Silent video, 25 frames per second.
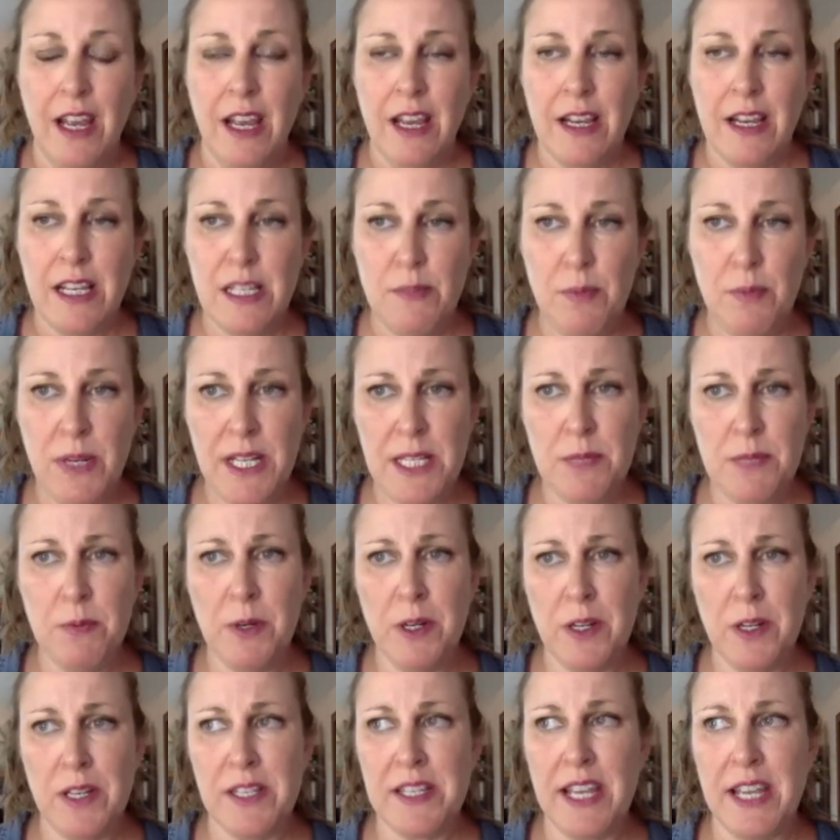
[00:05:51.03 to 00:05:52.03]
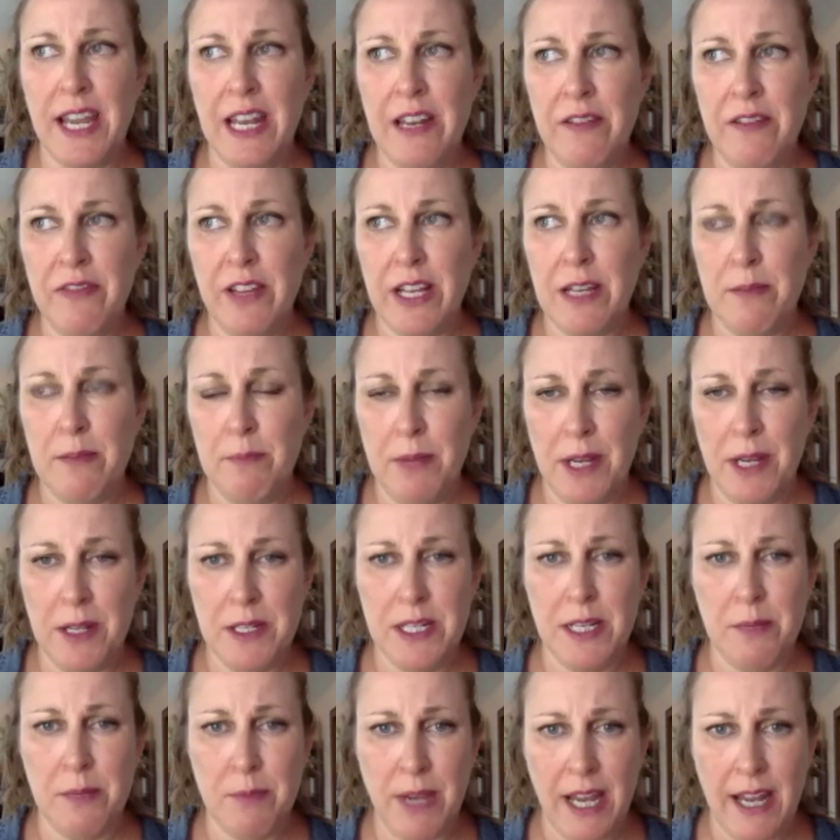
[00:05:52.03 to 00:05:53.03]
Because Pittsburgh is kind of like a
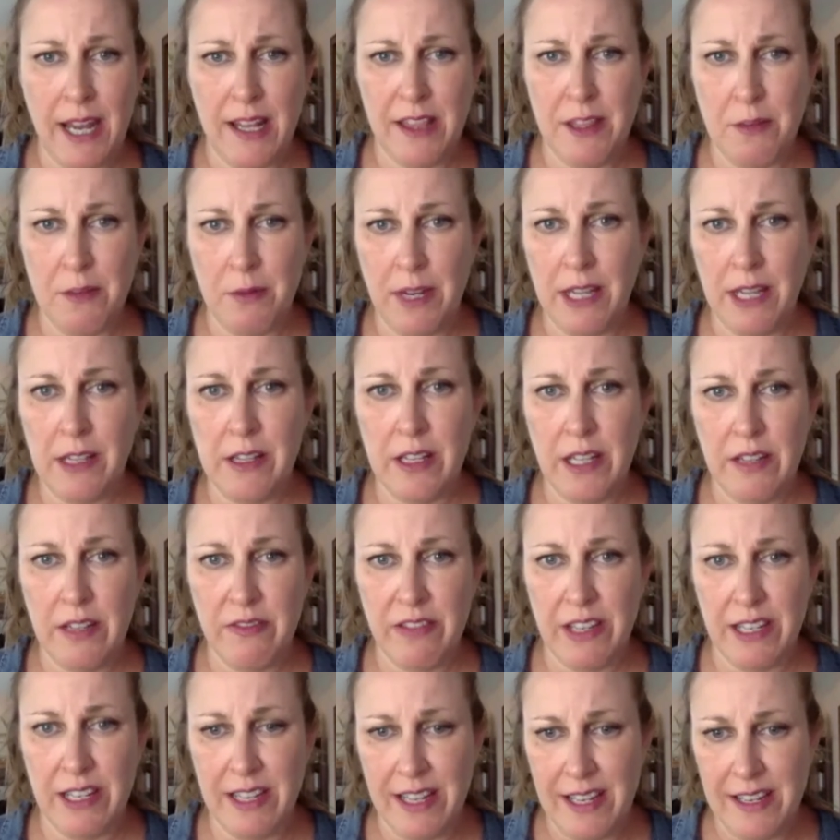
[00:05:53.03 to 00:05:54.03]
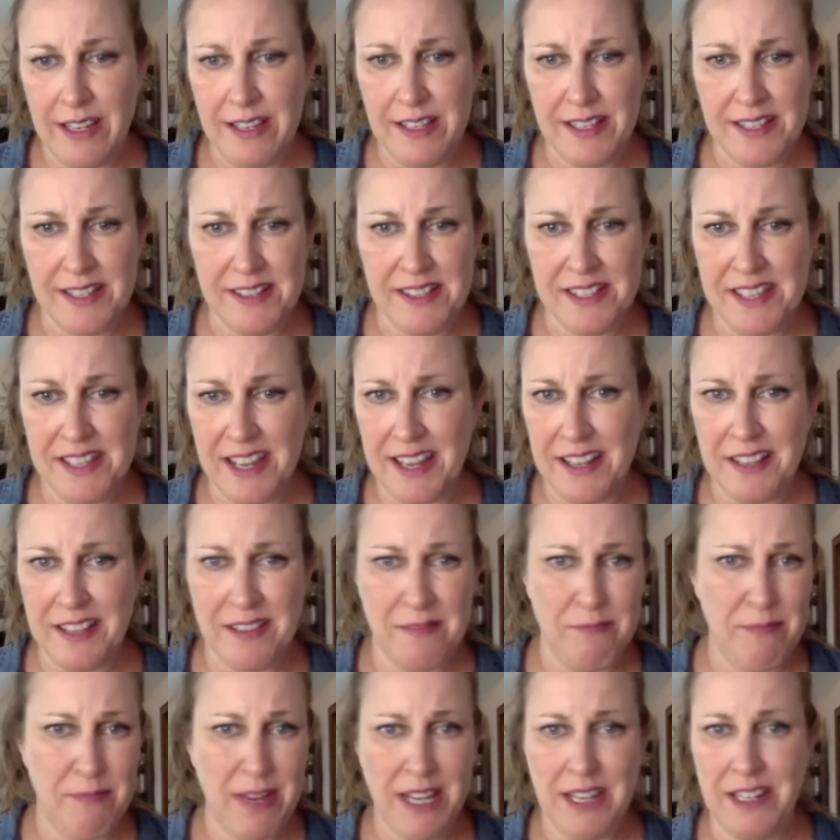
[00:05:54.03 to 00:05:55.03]
melting pot the way Cleveland is. It's like
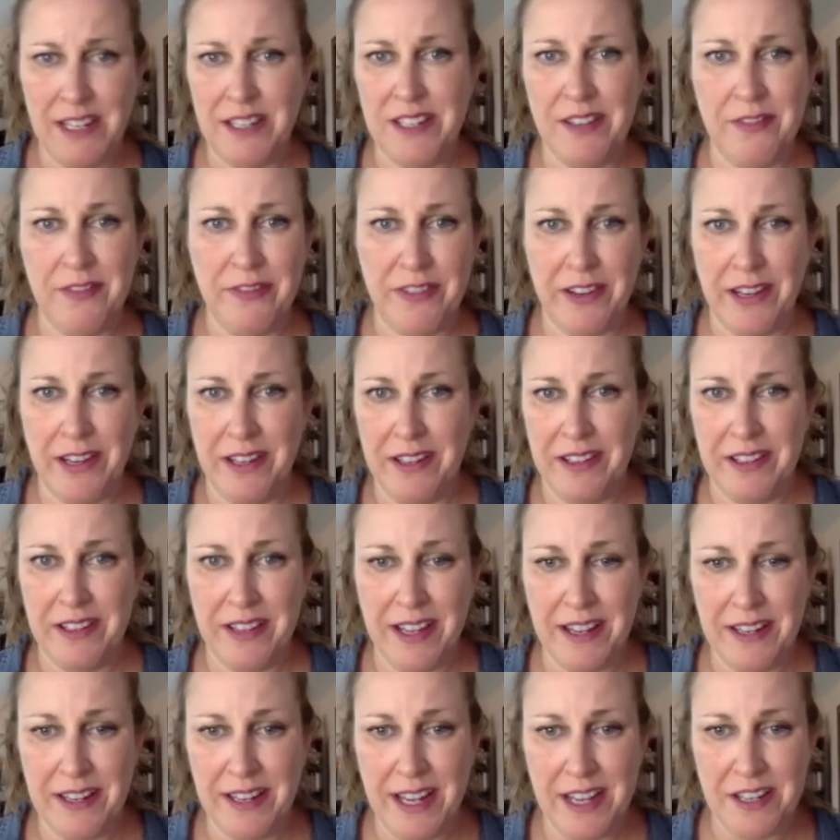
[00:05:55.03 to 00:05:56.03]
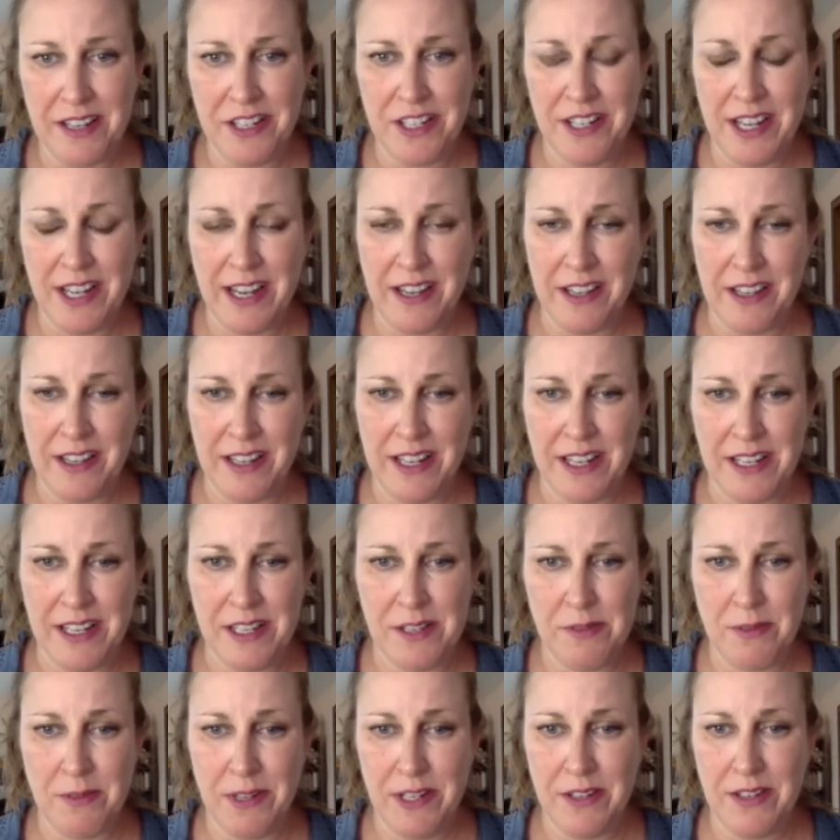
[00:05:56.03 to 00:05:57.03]
many different like
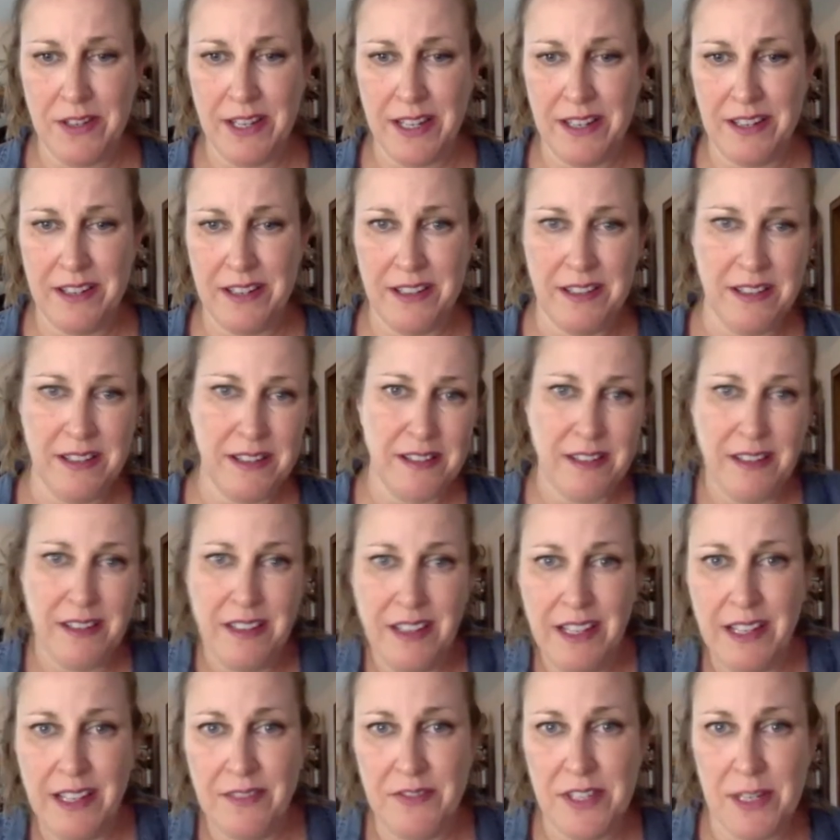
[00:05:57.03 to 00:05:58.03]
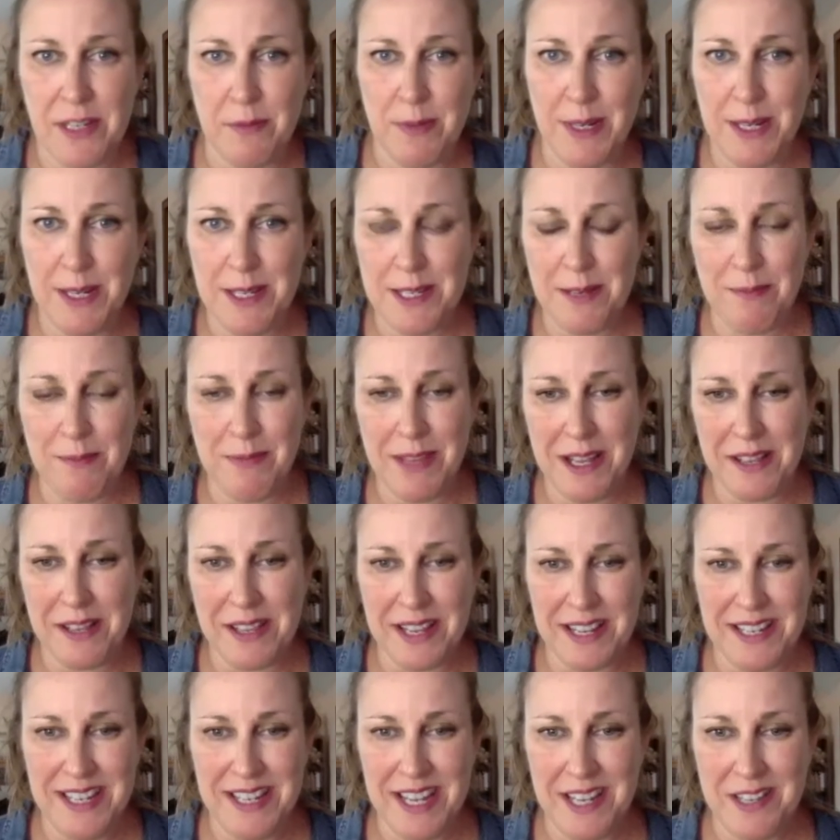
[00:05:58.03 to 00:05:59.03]
nationalities where you can give somebody something
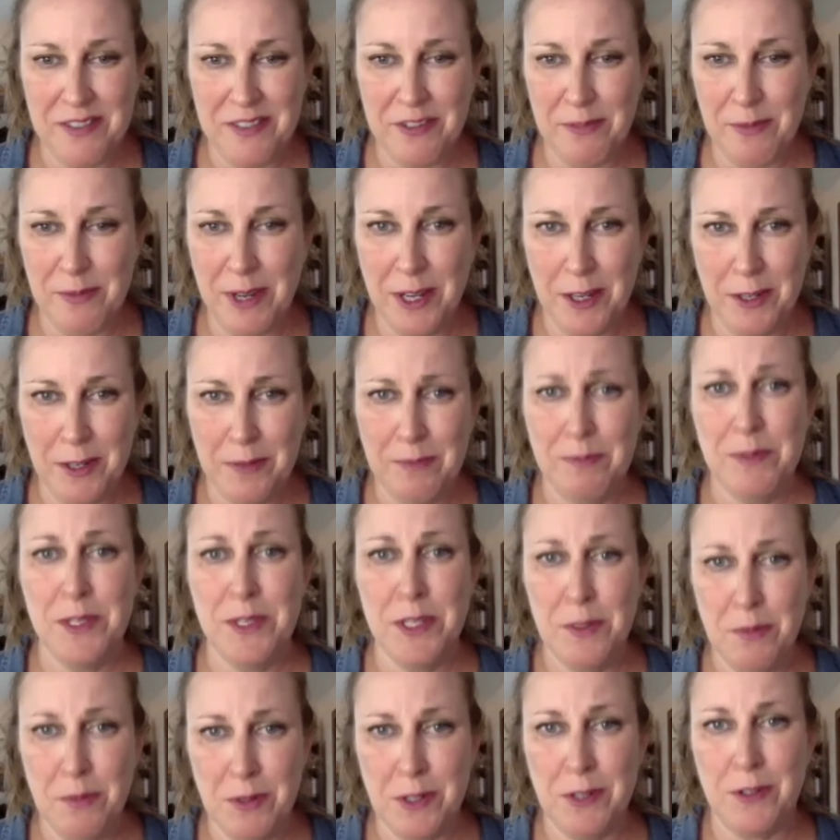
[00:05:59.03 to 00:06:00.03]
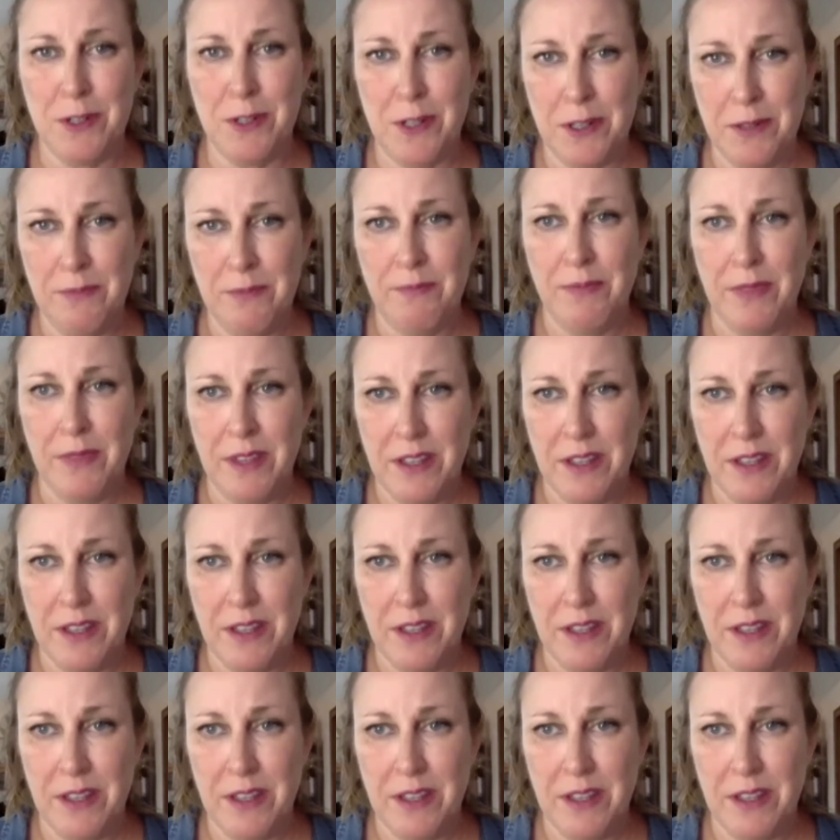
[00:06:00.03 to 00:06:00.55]
like a taste from home. Super cool.